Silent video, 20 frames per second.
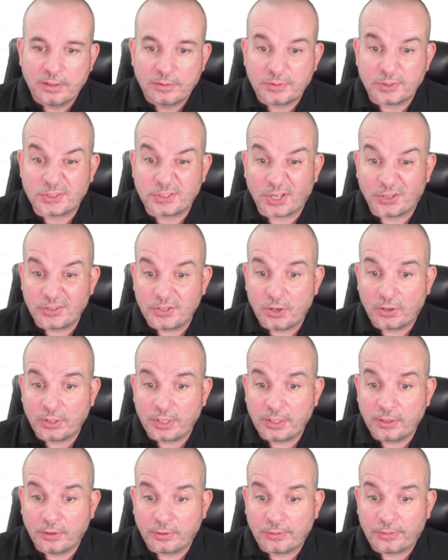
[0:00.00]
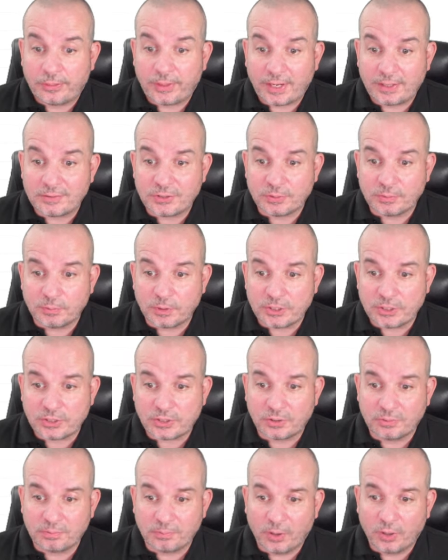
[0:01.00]
So it's done 99,000, which
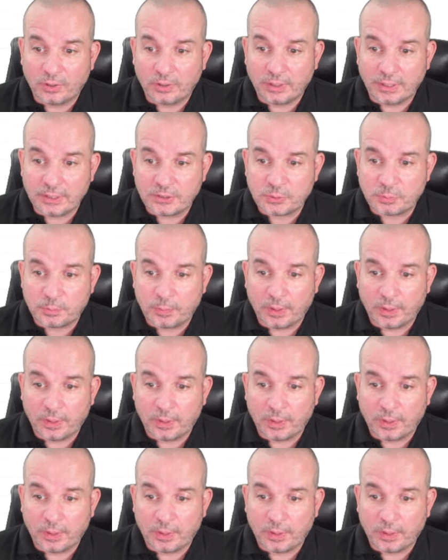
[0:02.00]
is good mileage.